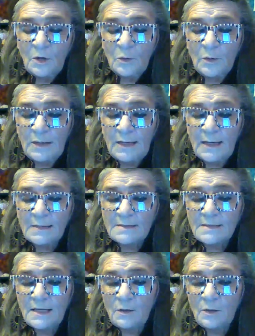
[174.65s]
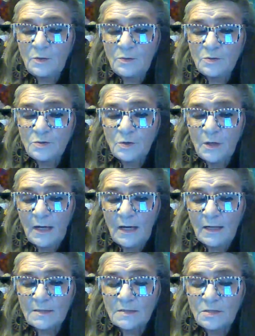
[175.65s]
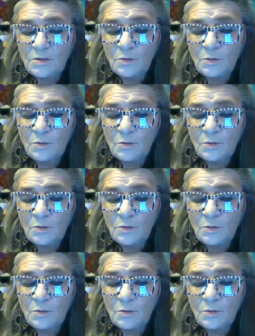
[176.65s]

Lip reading: we can't tell who to trust.